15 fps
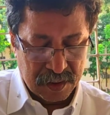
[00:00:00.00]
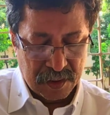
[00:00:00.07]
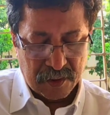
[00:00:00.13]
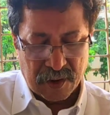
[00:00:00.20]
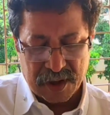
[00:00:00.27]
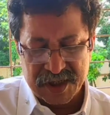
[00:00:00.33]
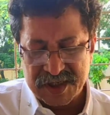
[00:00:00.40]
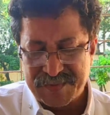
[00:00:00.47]

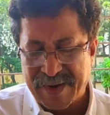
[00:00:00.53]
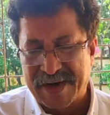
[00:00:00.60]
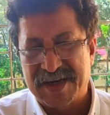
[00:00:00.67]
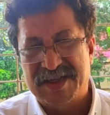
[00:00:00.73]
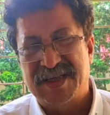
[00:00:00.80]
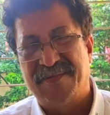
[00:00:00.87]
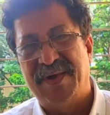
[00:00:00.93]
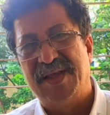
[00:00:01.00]
All these
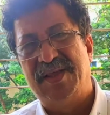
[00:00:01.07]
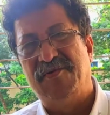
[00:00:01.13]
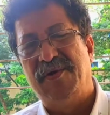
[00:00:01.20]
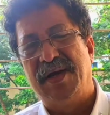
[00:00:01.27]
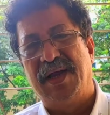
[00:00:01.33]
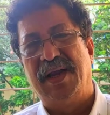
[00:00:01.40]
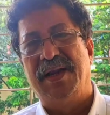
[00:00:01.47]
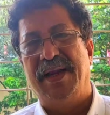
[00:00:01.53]
matters are very
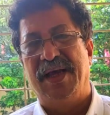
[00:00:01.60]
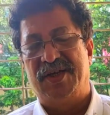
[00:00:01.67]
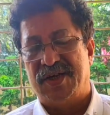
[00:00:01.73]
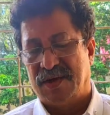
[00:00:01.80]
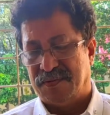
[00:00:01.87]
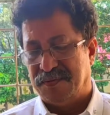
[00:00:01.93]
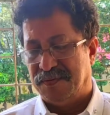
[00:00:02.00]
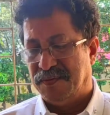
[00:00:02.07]
theoretical in
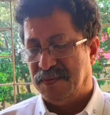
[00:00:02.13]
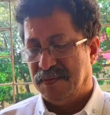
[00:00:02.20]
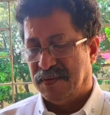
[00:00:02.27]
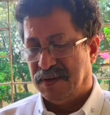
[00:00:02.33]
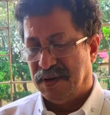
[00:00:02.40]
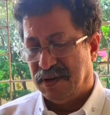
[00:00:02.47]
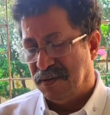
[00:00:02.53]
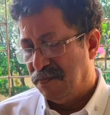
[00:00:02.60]
nature,
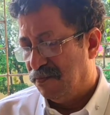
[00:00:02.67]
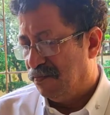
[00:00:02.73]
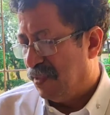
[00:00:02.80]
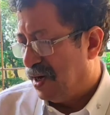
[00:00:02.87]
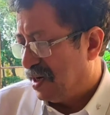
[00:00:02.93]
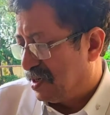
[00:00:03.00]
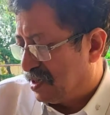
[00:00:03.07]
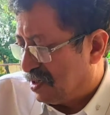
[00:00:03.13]

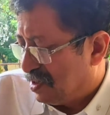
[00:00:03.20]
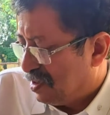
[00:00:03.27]
but